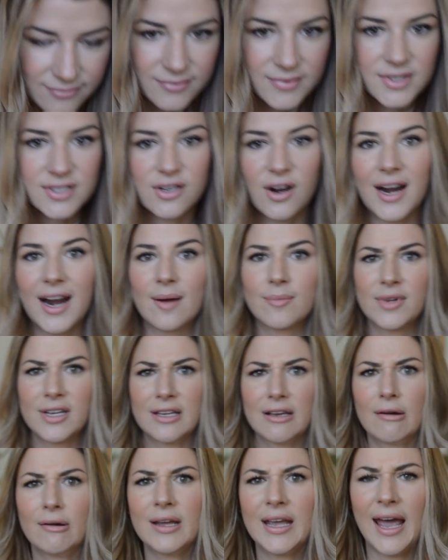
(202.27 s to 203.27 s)
Sorry, I'm
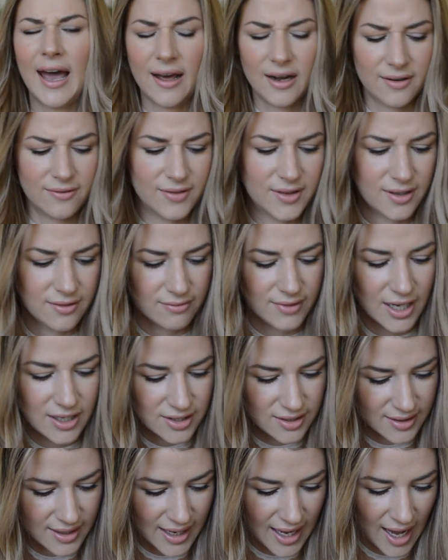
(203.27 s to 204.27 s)
like going out of the
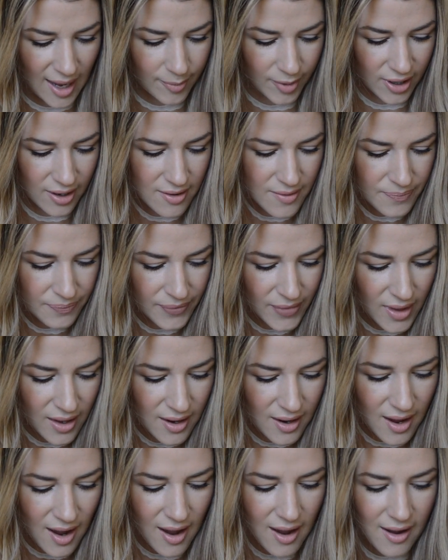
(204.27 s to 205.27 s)
range of the camera.
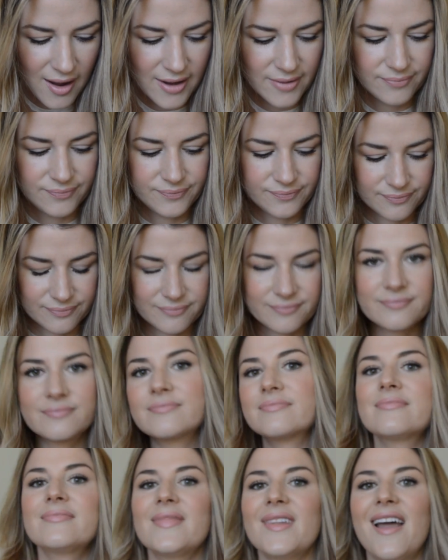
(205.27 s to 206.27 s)

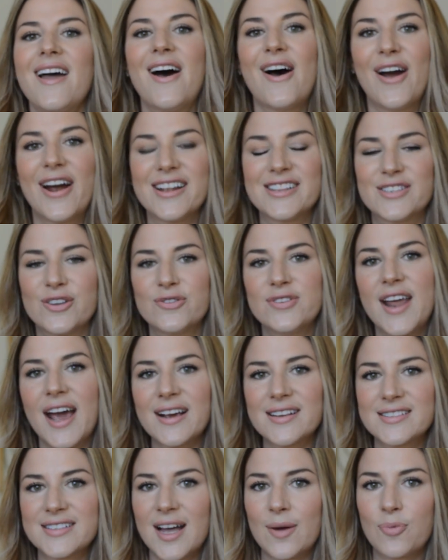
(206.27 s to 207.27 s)
Alright, so
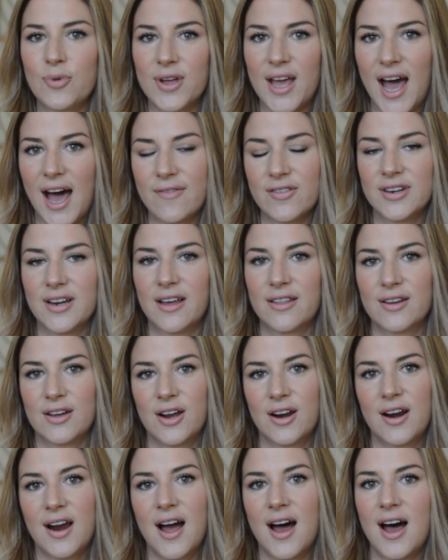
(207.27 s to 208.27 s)
next up we have
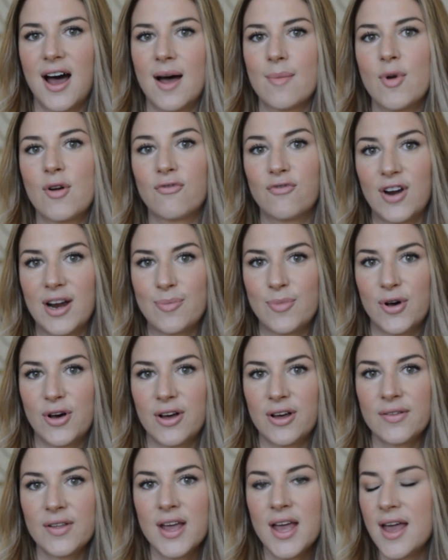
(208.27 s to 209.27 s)
another
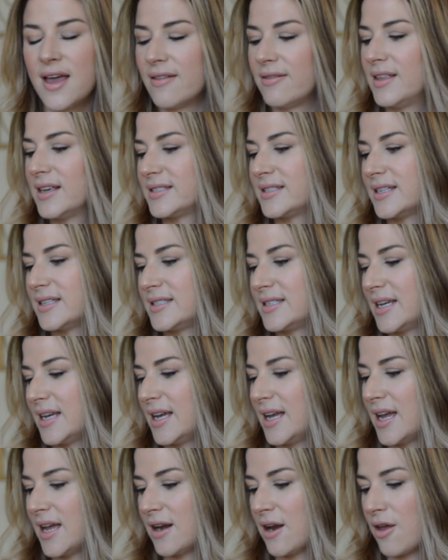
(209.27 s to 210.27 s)
Rimmel. This is
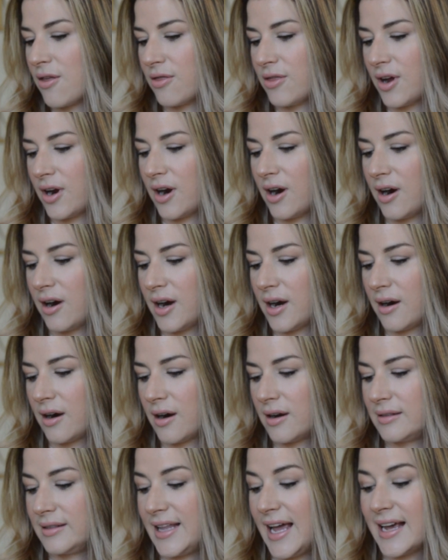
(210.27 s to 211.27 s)
in
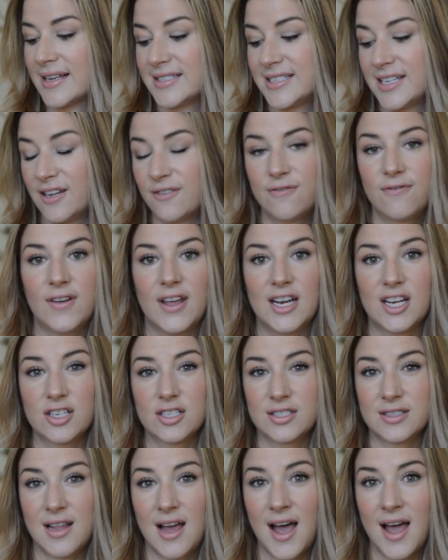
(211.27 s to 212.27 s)
their Lasting
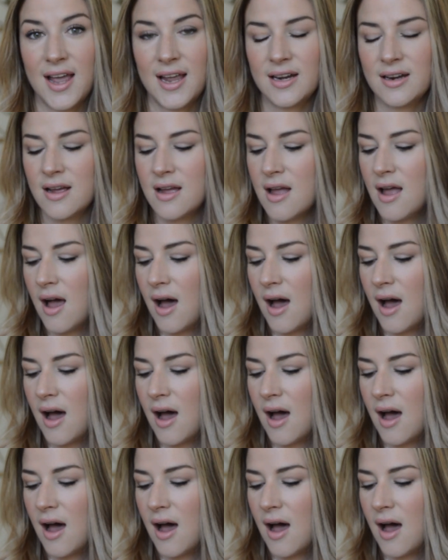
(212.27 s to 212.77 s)
Finish line.